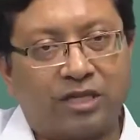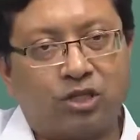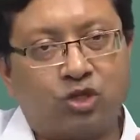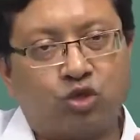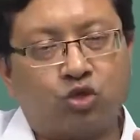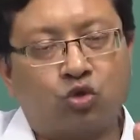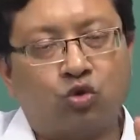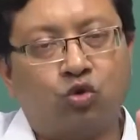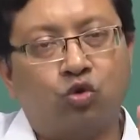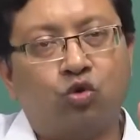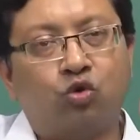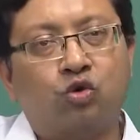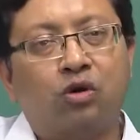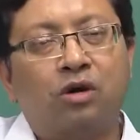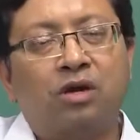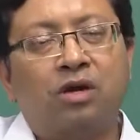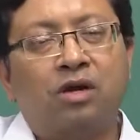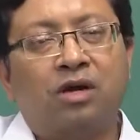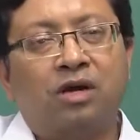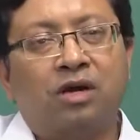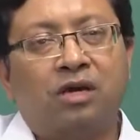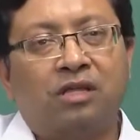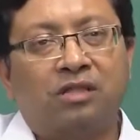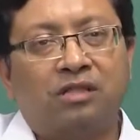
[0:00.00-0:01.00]
So,
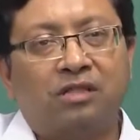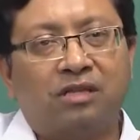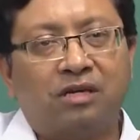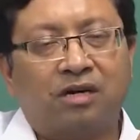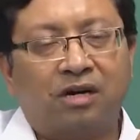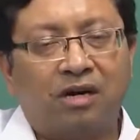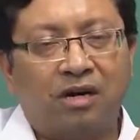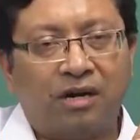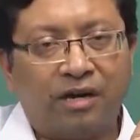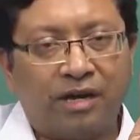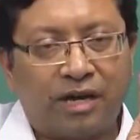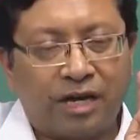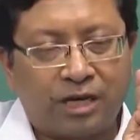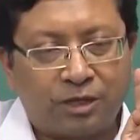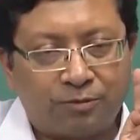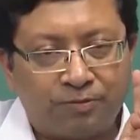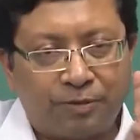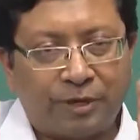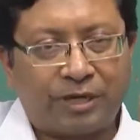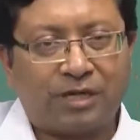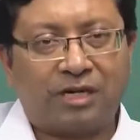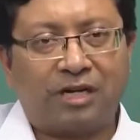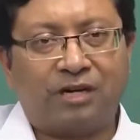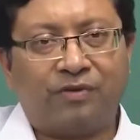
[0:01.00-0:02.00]
the
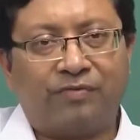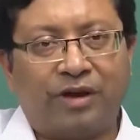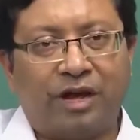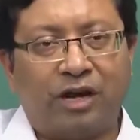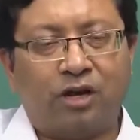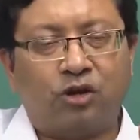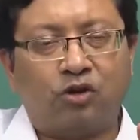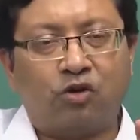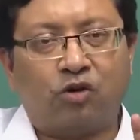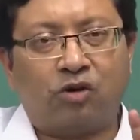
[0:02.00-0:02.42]
expected value